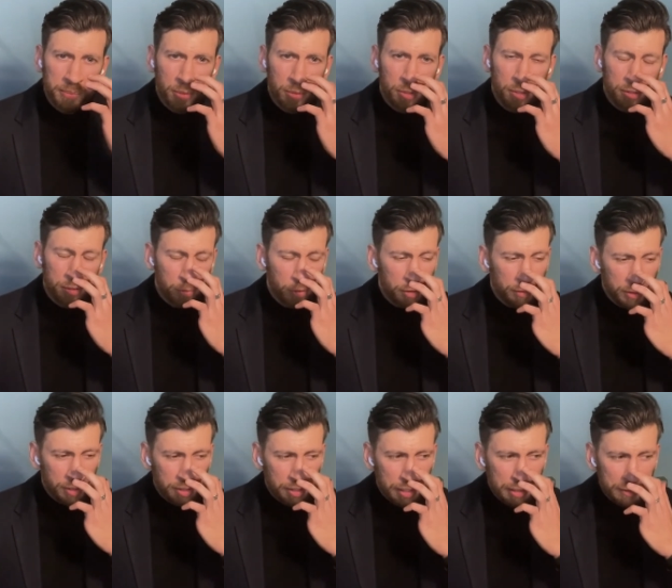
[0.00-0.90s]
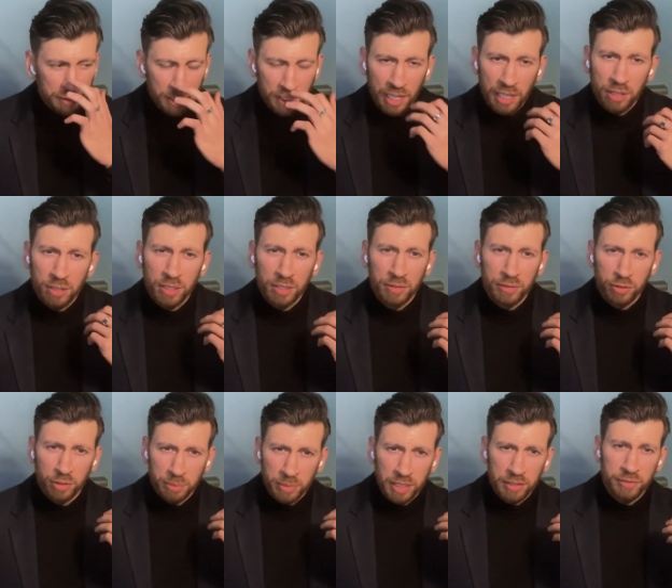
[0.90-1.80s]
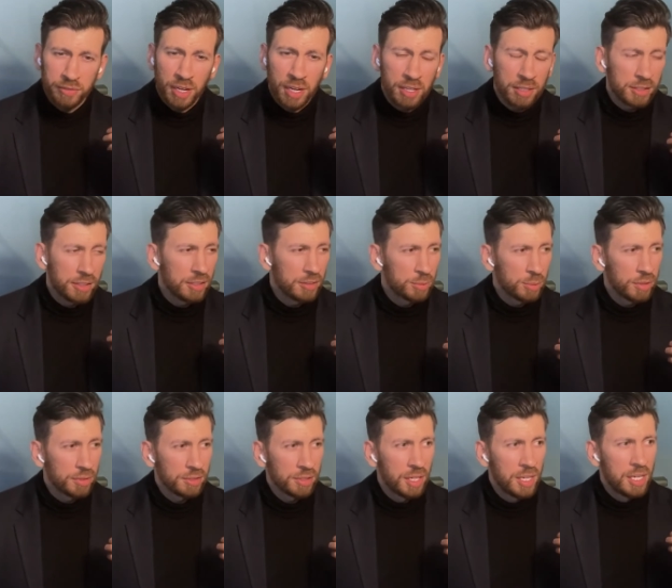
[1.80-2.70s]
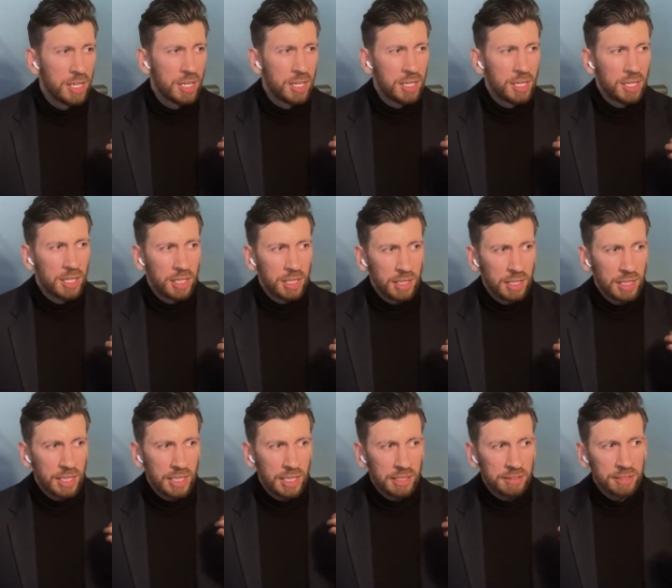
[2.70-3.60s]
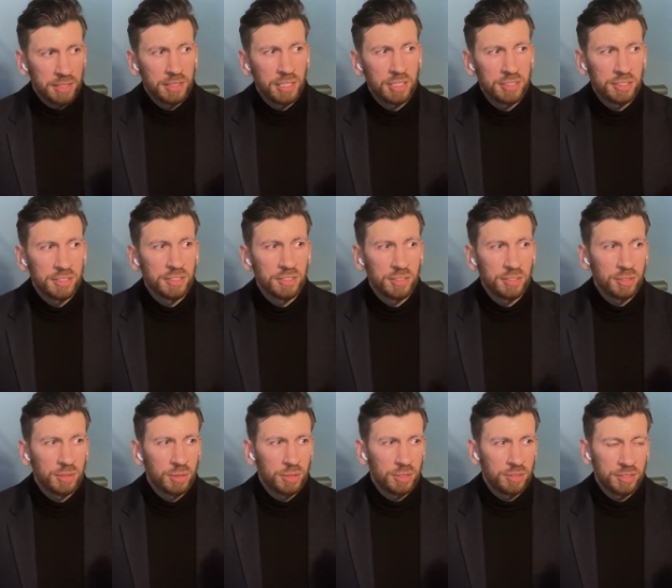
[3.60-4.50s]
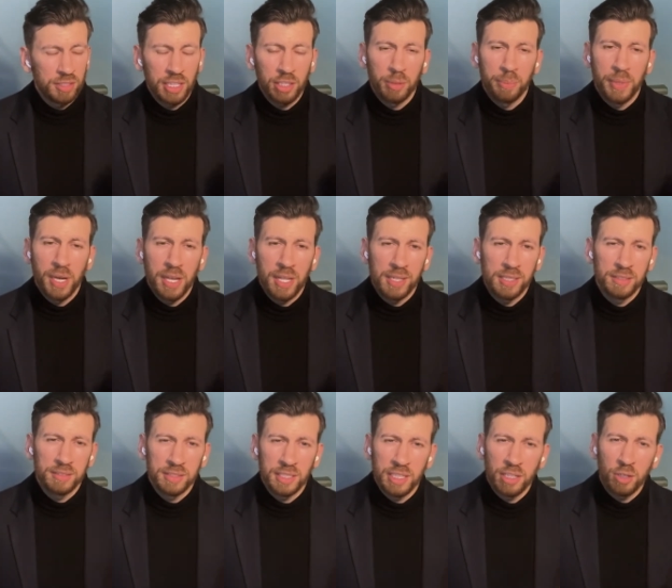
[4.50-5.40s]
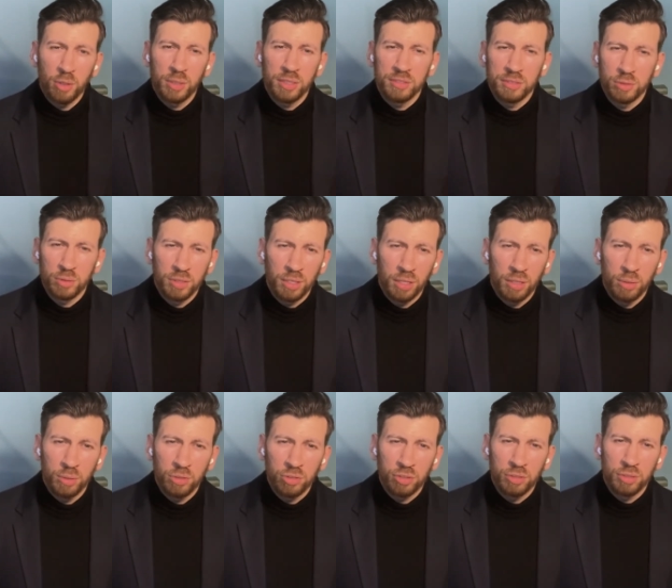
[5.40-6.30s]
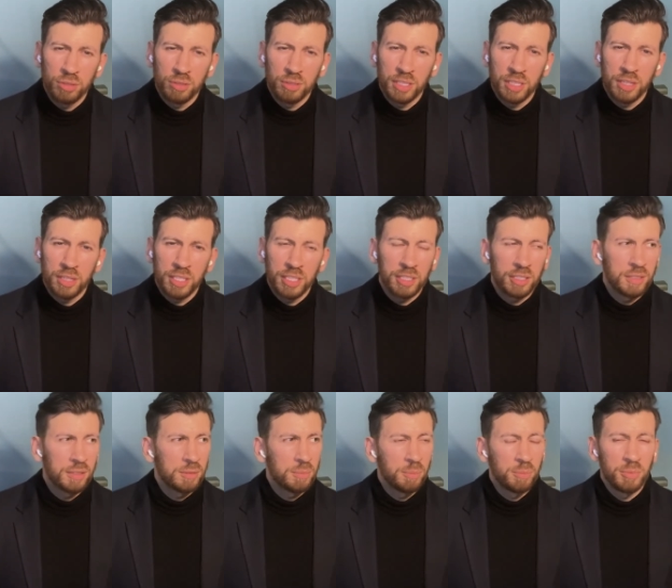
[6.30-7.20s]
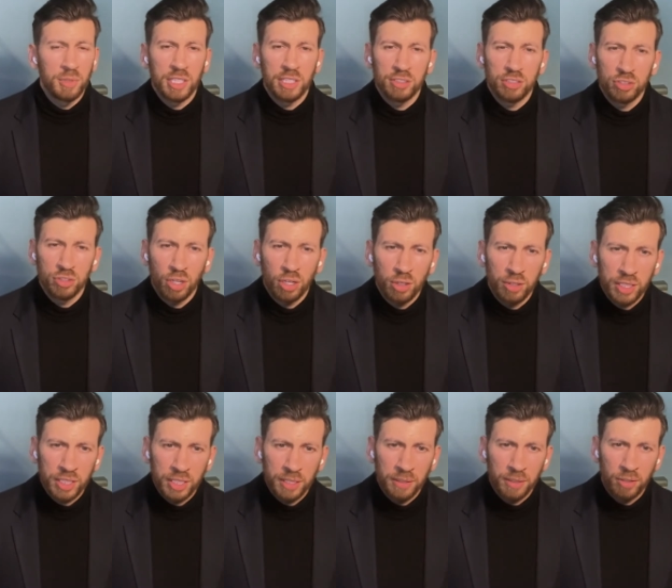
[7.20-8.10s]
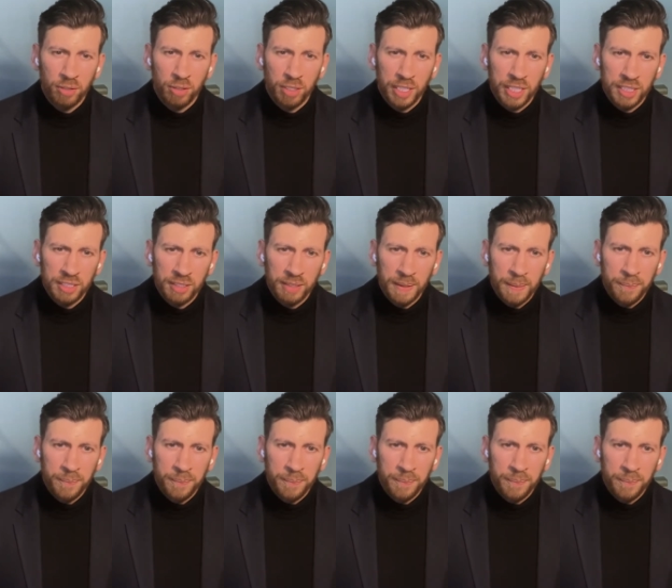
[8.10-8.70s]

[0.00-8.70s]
Because one of the things that I learned from my father was as a narcissist or a psychopath, they're always so delusional in their story, right?